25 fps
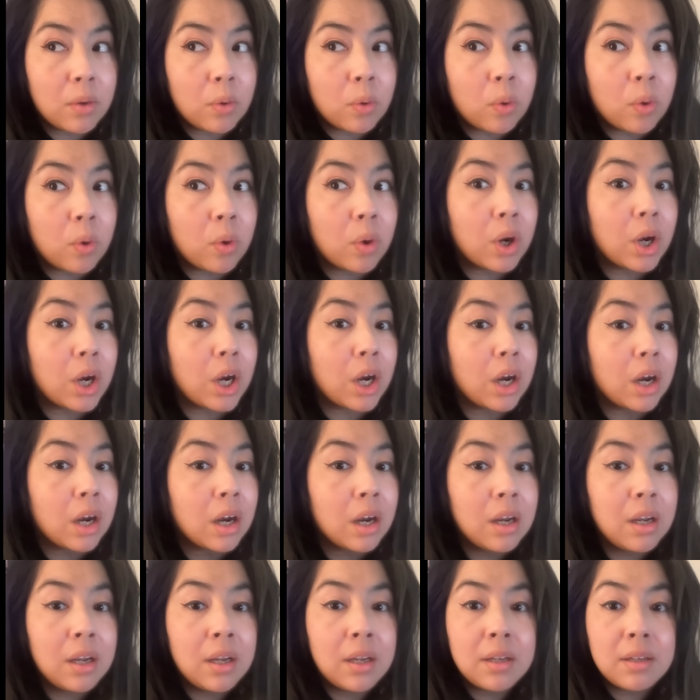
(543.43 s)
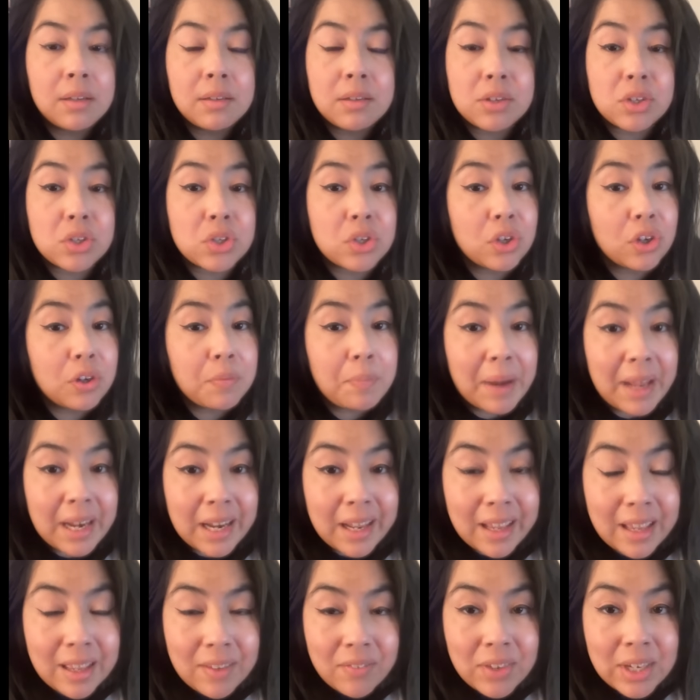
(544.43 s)
or Suge might
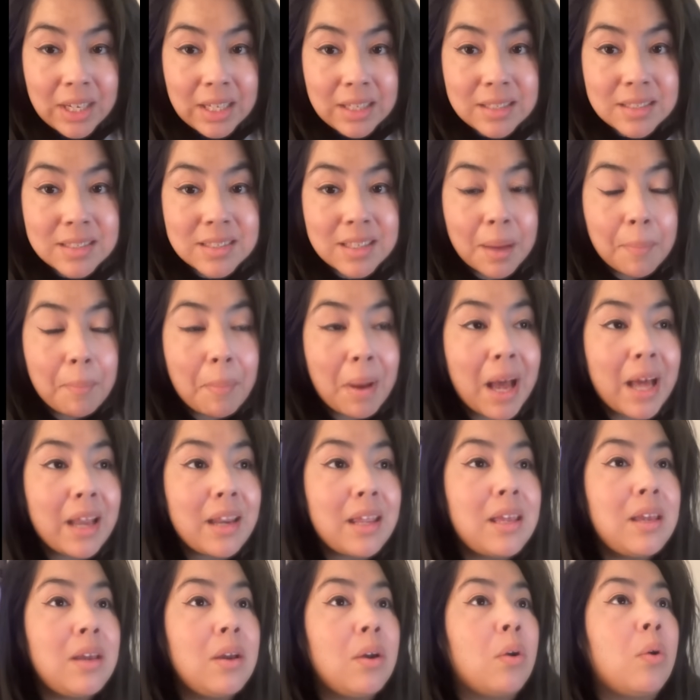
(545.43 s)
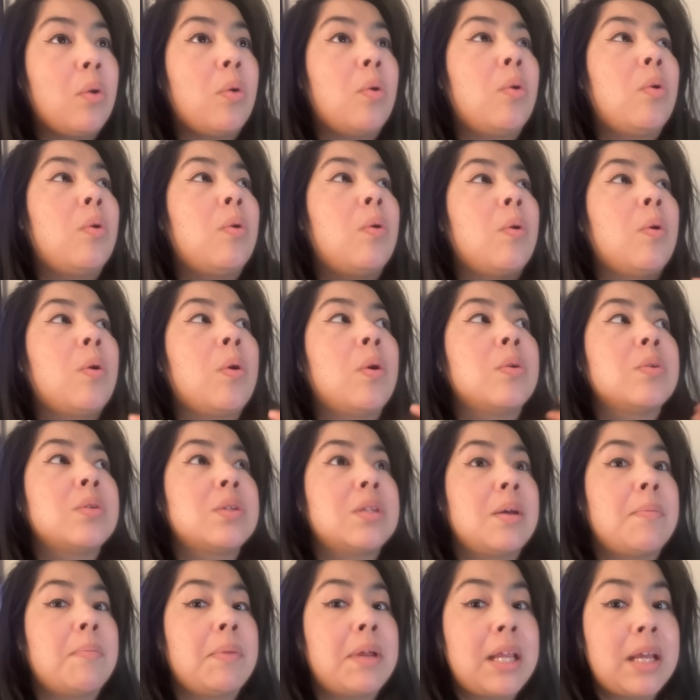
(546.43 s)
have given it to somebody, or
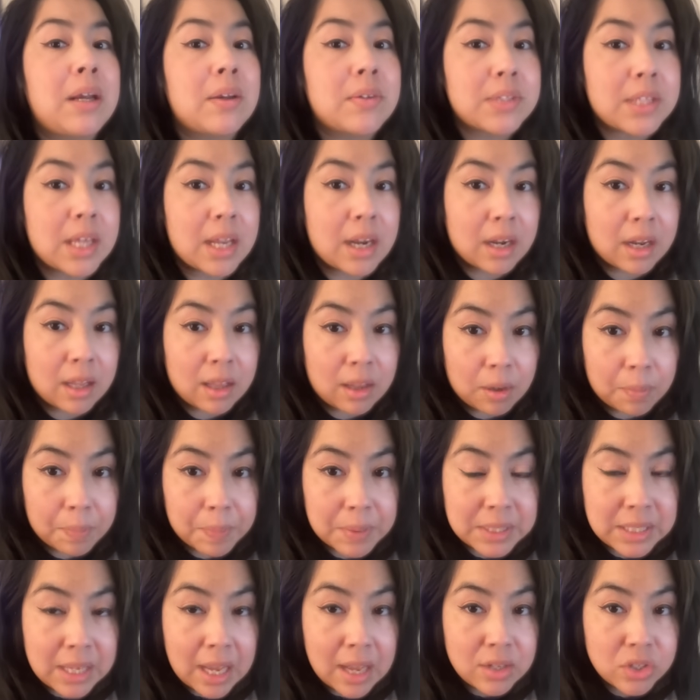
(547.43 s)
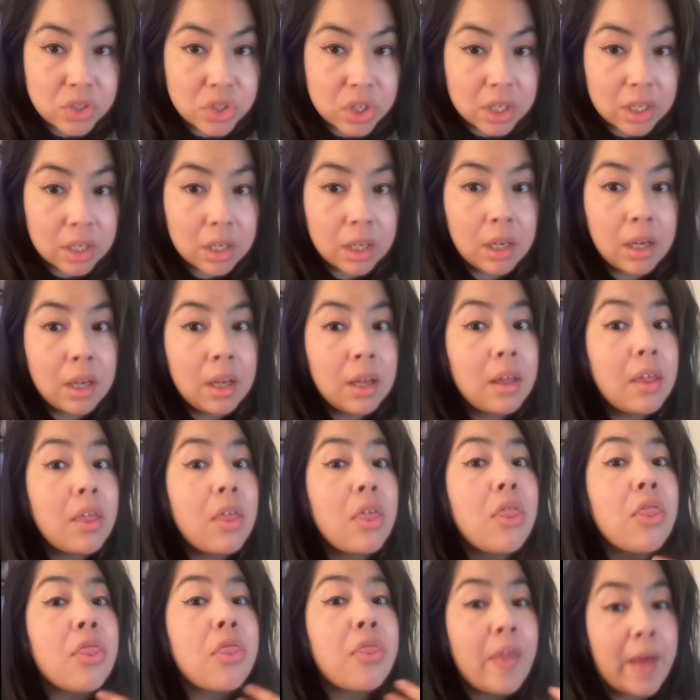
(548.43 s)
somebody else had it in their possession.
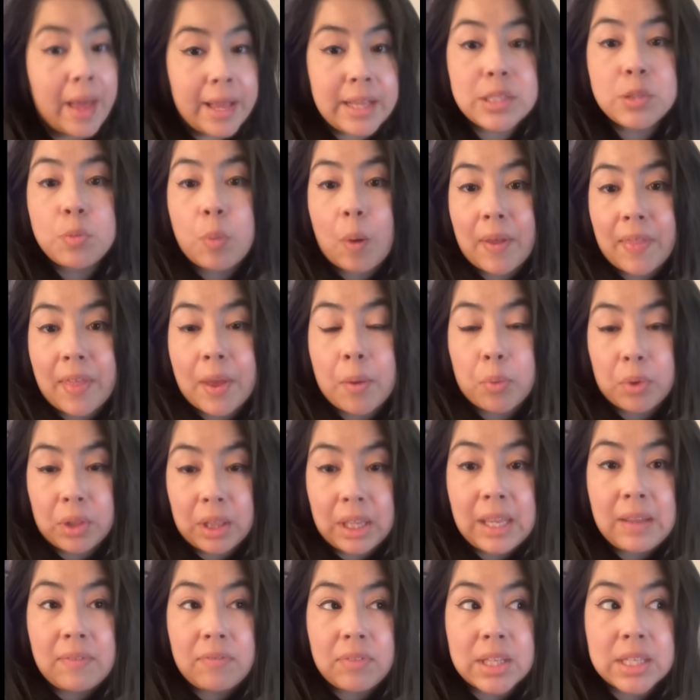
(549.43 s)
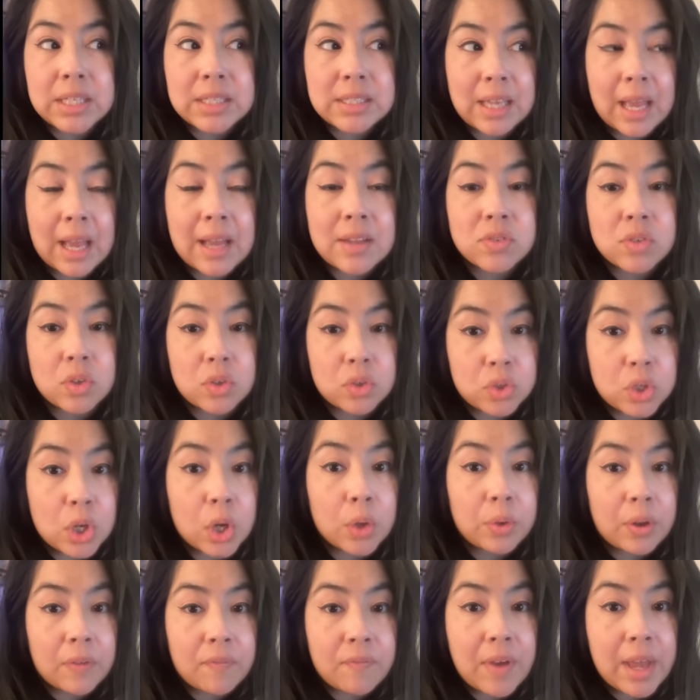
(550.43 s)
That's why they would leave this as
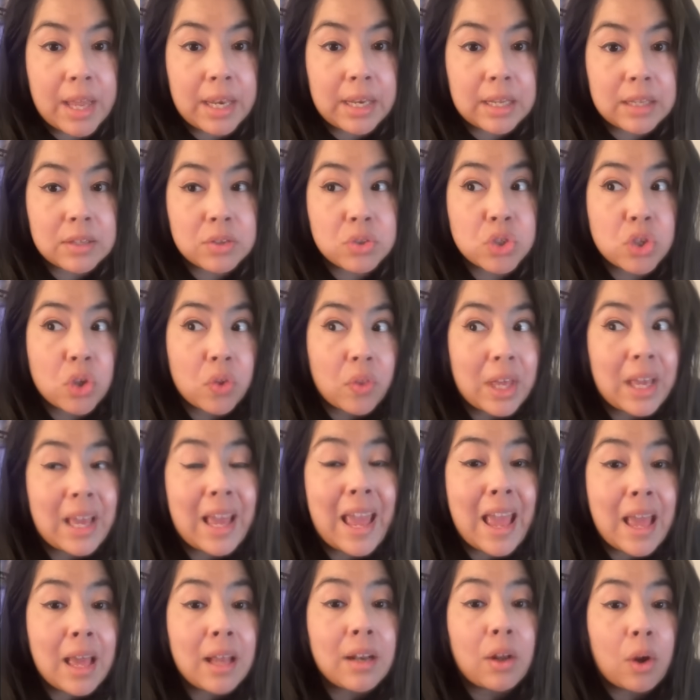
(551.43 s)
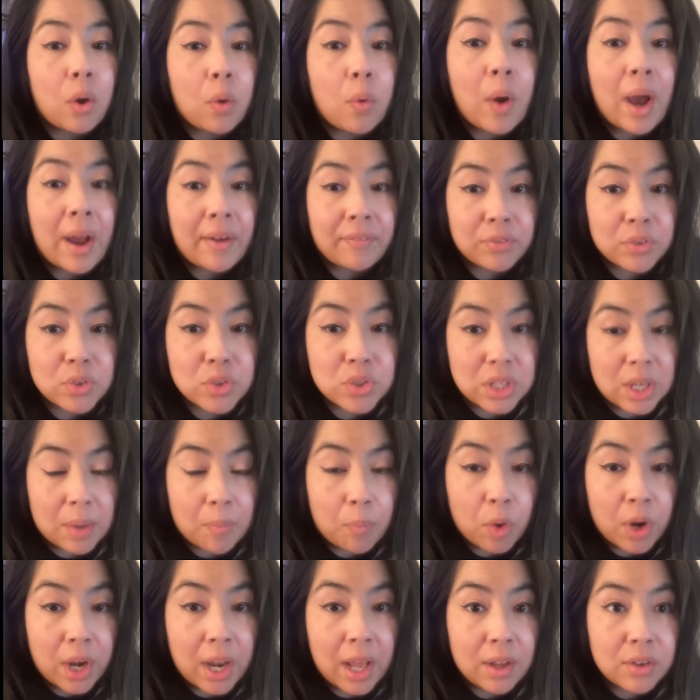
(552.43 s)
Doe defendants, so they can go after
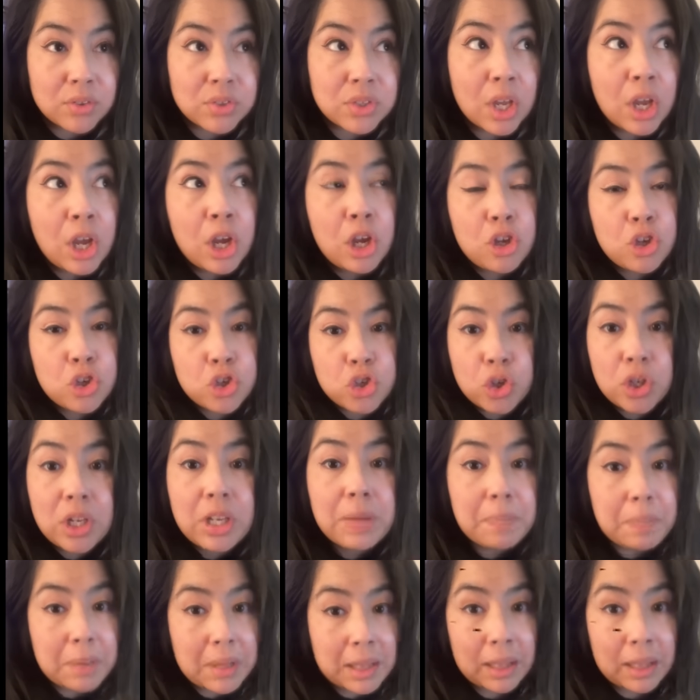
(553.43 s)
someone else should it be